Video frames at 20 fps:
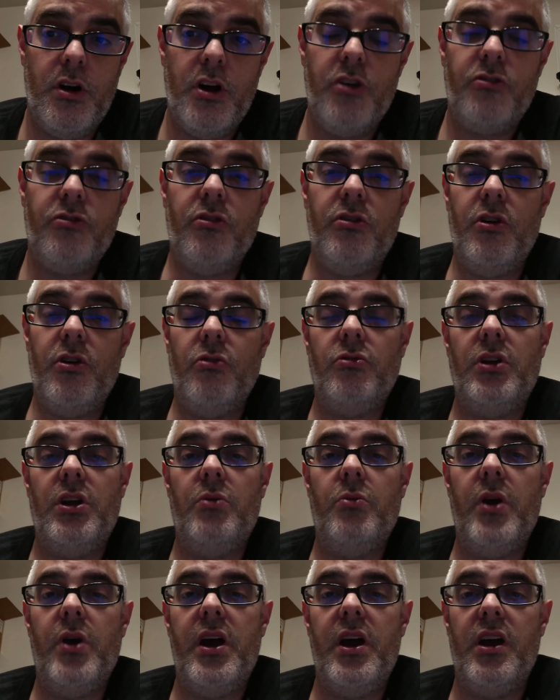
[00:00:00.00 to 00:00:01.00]
So the only
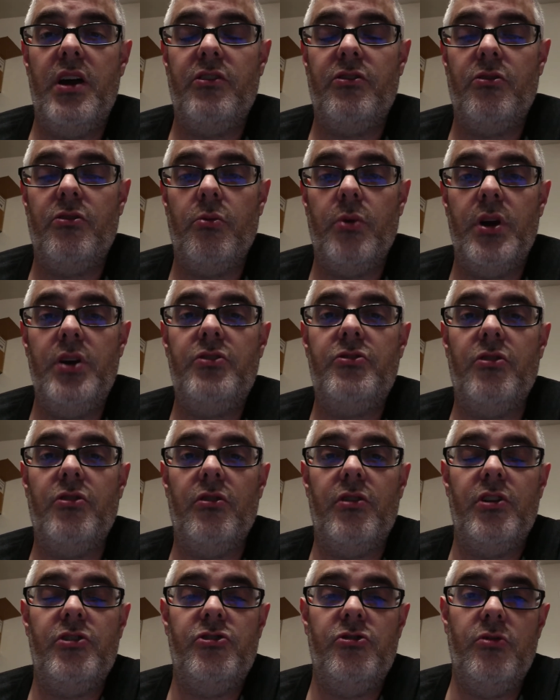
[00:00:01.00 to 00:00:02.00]
way as a renter
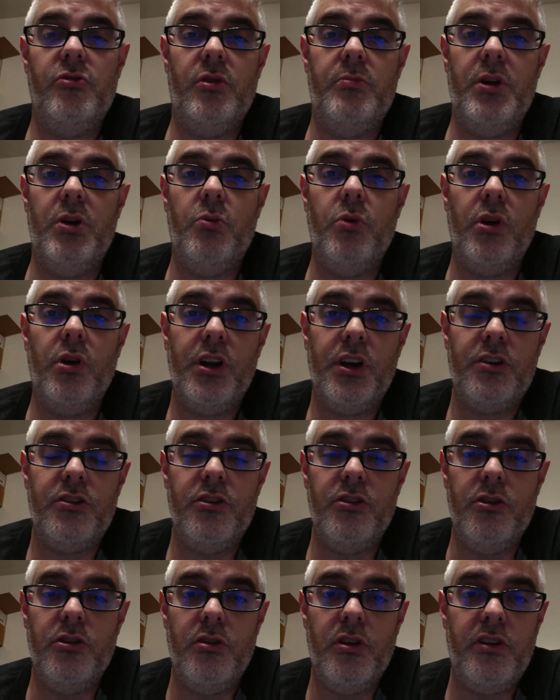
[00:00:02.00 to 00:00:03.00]
that you would be willing to
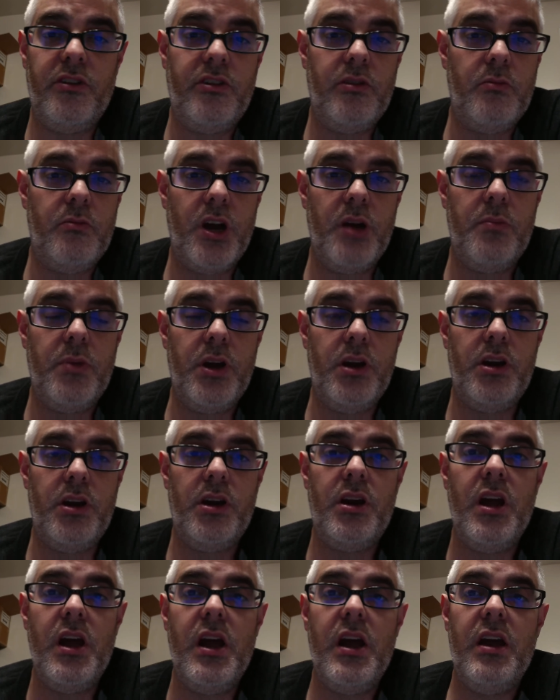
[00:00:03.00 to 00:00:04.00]
do this, in my opinion,
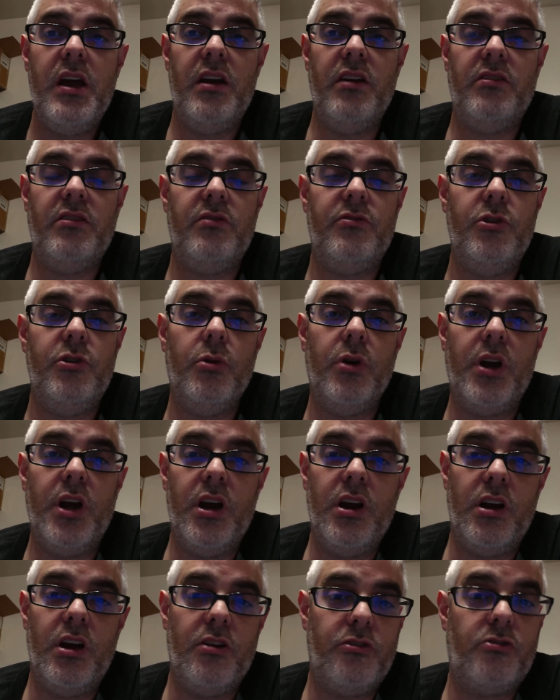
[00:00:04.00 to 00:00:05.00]
is if you were
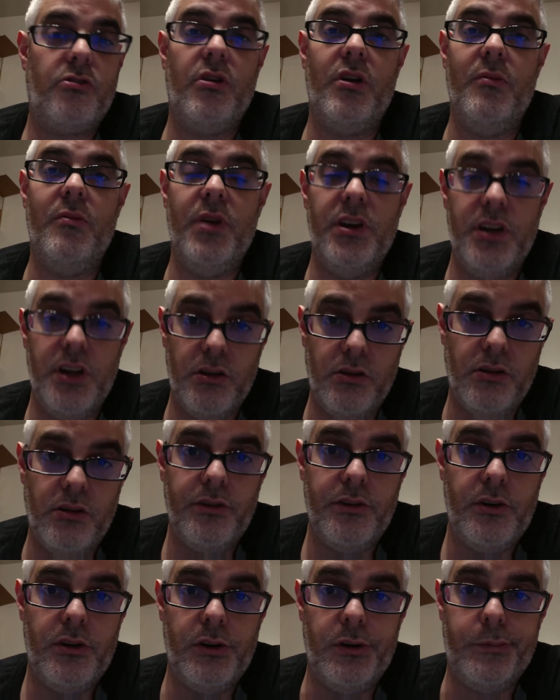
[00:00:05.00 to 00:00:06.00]
getting a screaming deal on
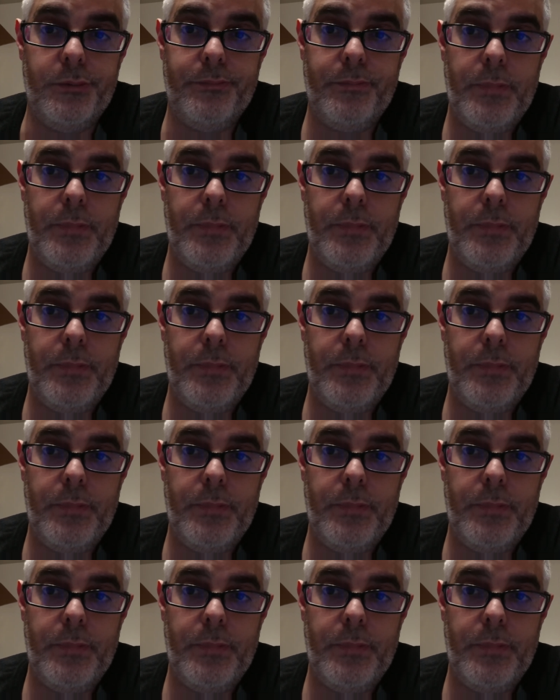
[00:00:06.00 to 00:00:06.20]
the home.